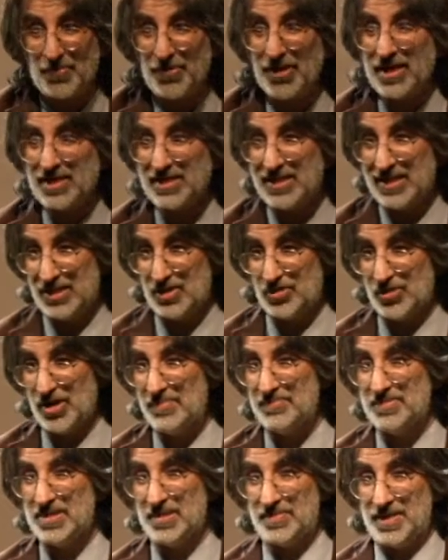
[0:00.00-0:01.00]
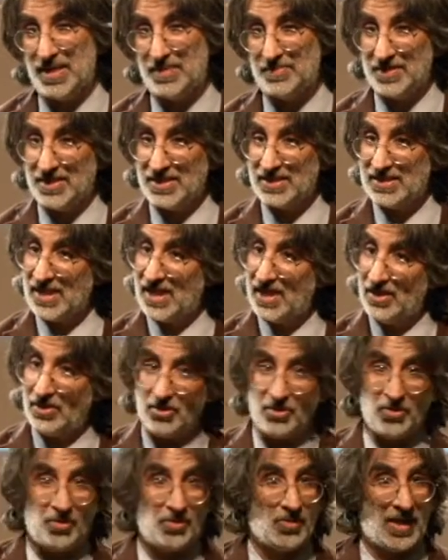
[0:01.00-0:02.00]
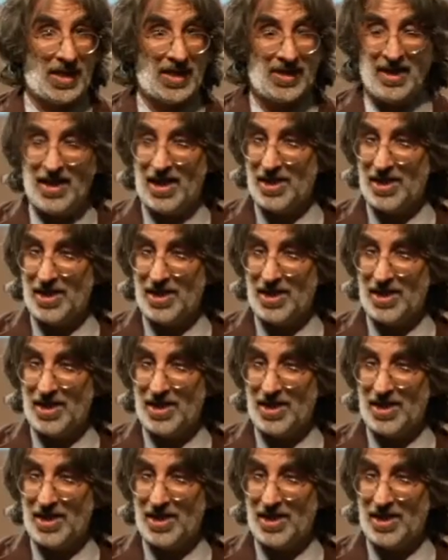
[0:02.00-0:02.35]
President Trump to be able to say, oh, I,